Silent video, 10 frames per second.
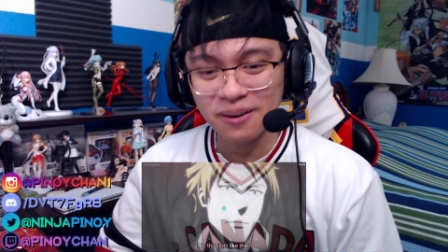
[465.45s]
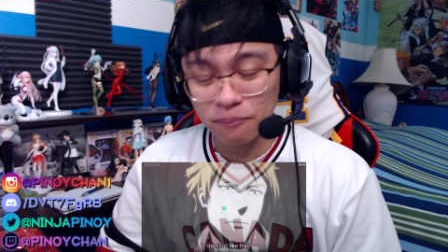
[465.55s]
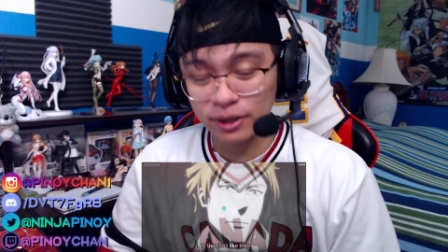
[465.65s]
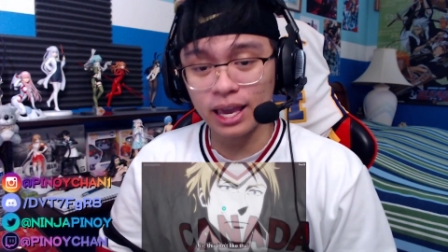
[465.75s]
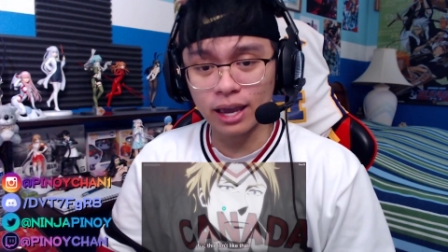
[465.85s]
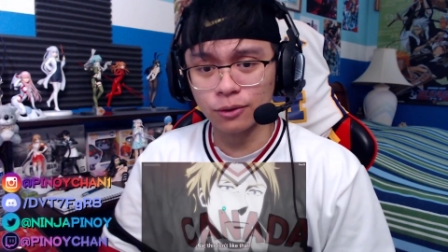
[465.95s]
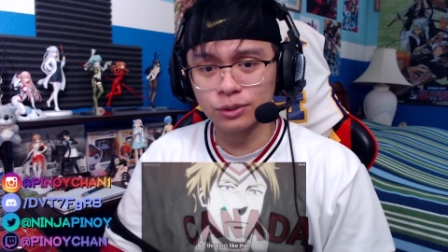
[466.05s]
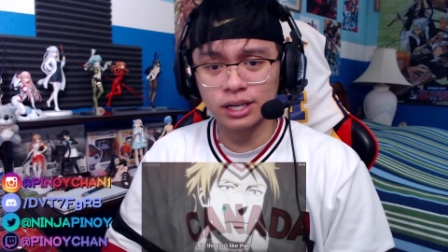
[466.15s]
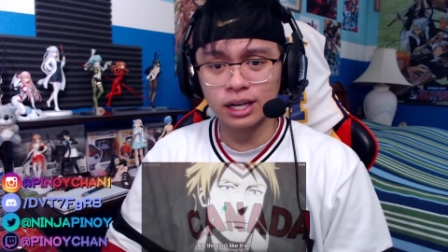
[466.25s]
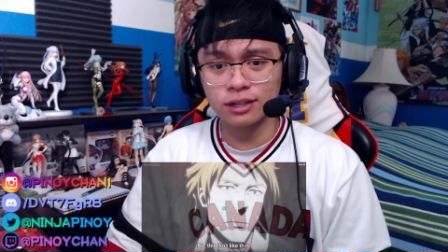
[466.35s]
But yeah, he
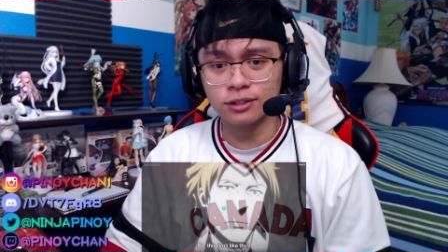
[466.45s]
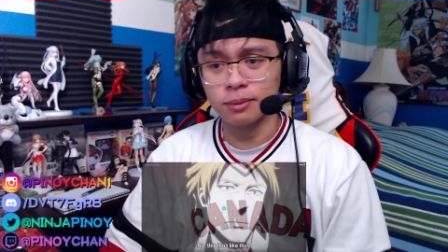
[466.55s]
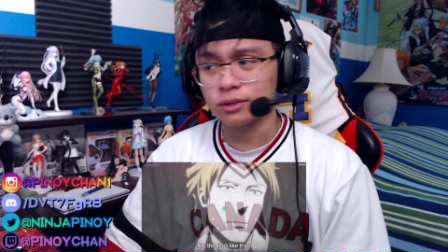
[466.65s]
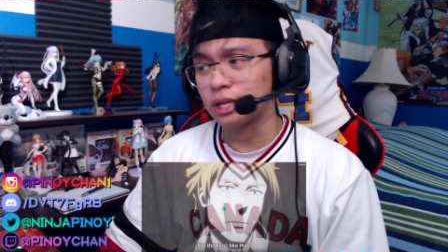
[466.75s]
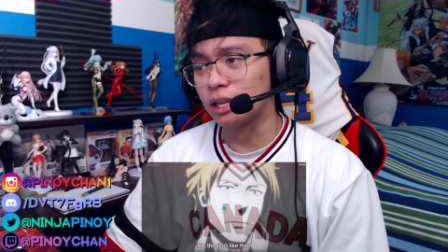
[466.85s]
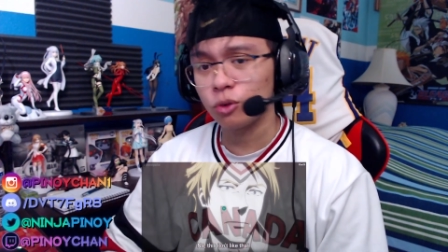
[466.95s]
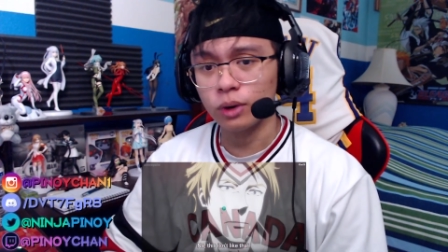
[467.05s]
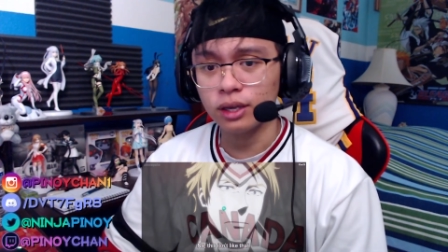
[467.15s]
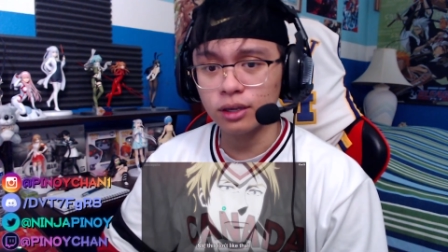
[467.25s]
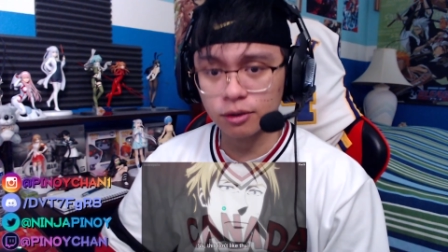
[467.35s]
was gonna get exposed either
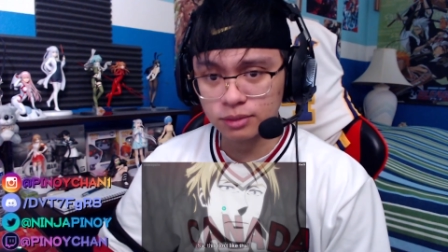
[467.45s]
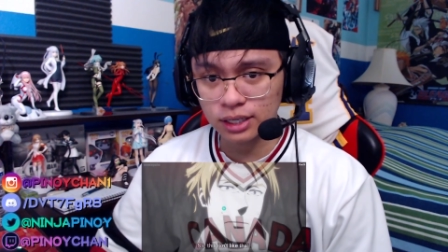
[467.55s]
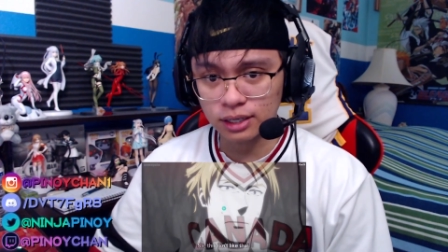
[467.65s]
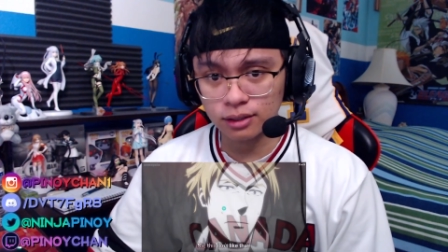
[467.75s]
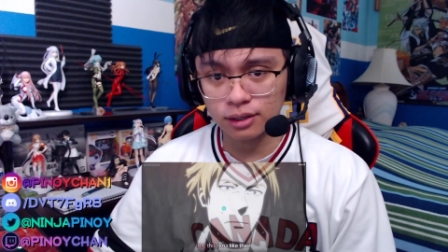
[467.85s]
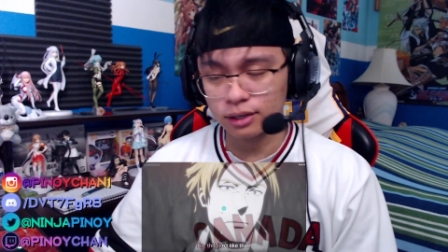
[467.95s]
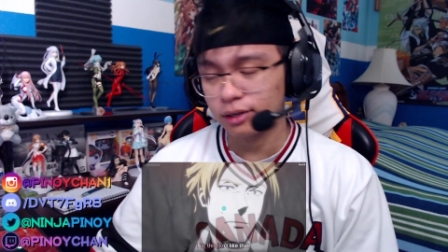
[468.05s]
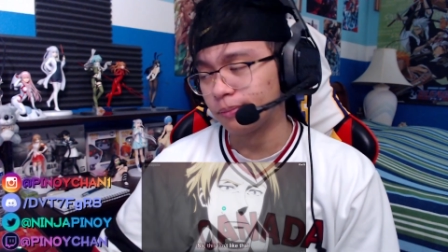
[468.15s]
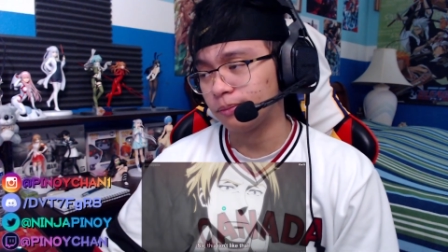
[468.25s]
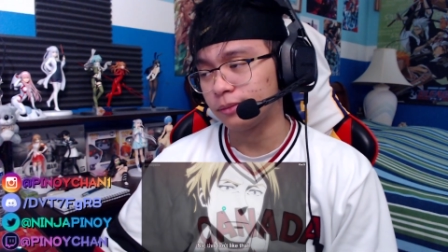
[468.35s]
way. You know what I'm saying?
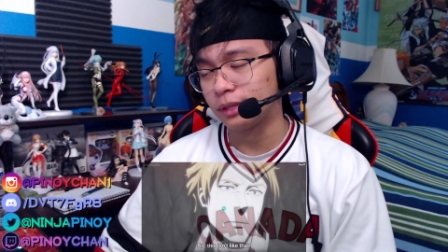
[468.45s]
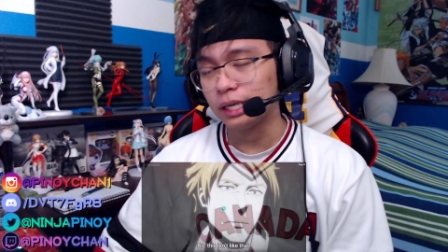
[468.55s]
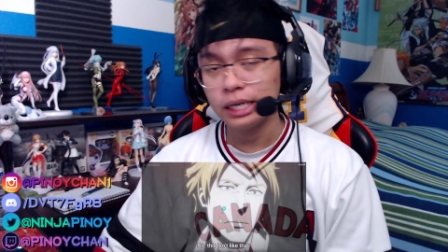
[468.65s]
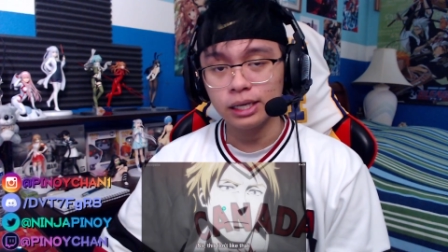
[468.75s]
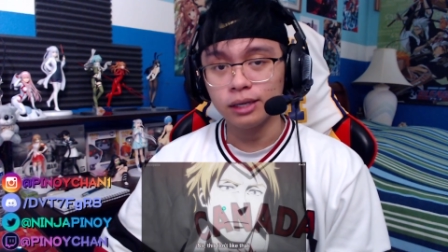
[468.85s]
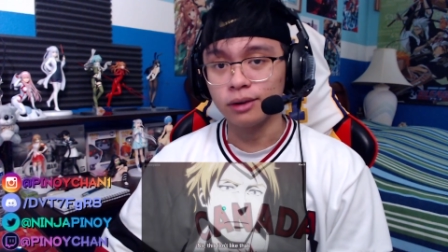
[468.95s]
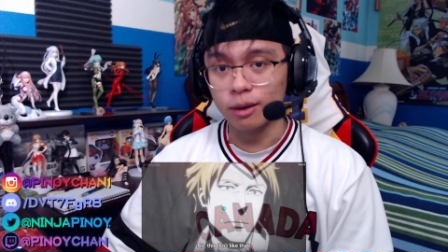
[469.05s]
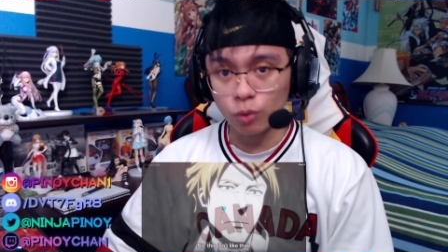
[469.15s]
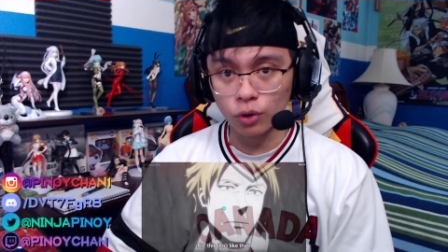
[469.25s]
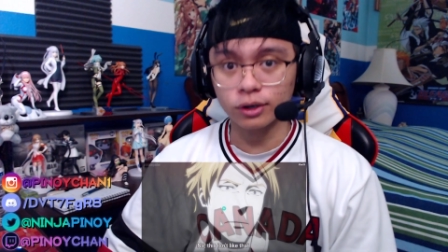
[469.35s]
Um, you
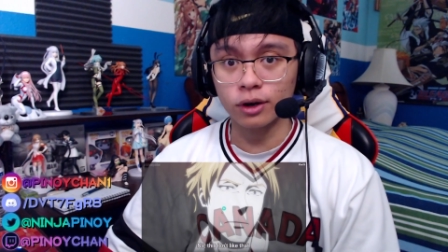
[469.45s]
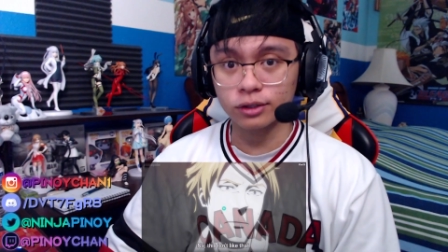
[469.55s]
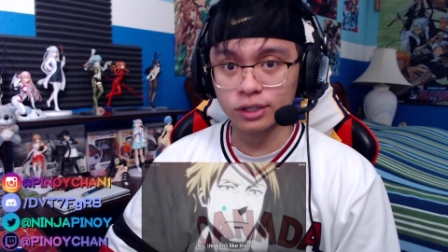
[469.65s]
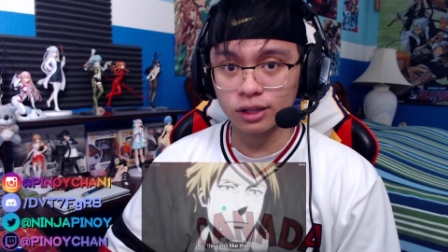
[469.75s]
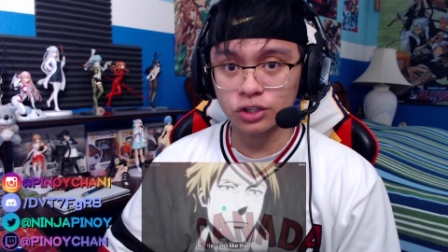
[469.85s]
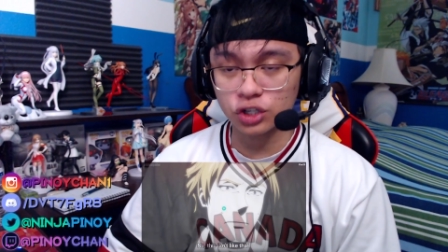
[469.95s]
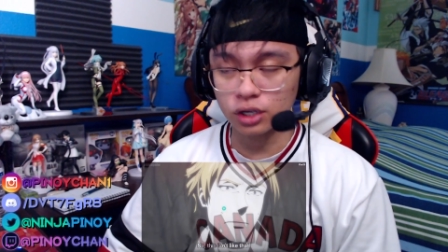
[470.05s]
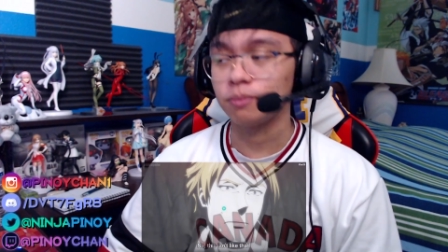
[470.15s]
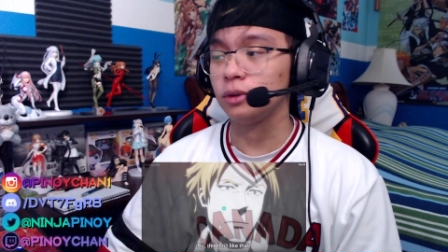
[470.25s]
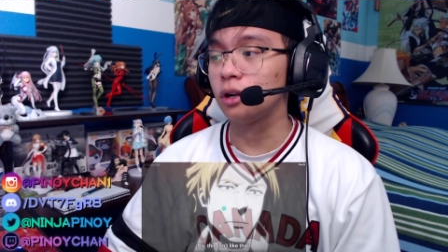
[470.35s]
got Moriarty on the
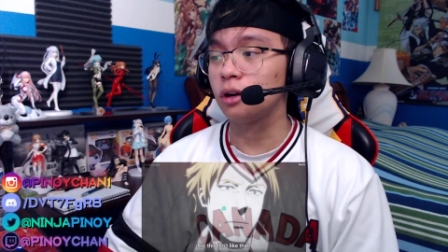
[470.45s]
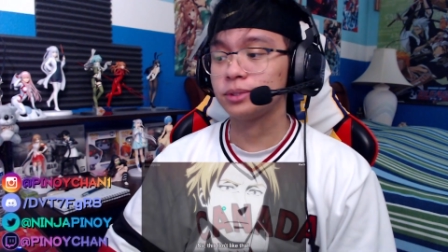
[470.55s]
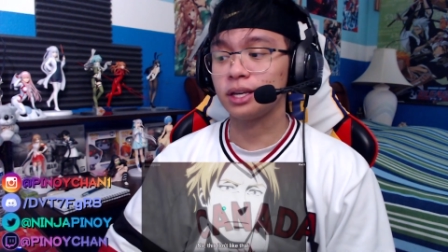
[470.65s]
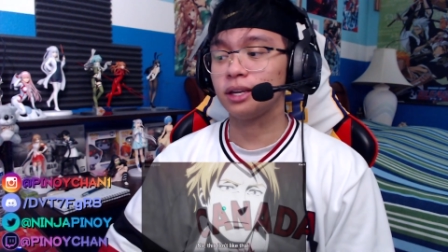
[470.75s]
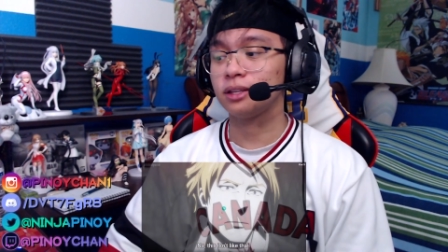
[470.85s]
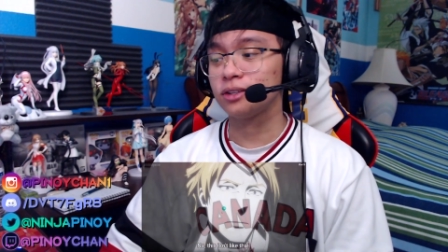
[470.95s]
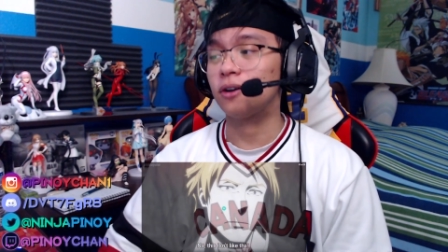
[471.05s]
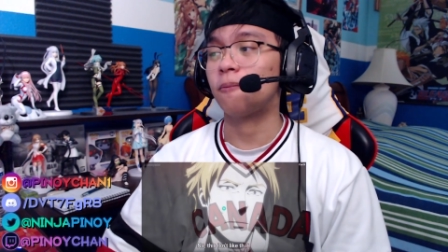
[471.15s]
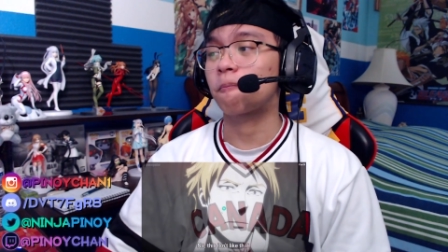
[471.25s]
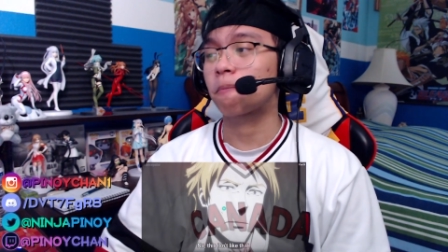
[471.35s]
ship. You know what I'm saying? So,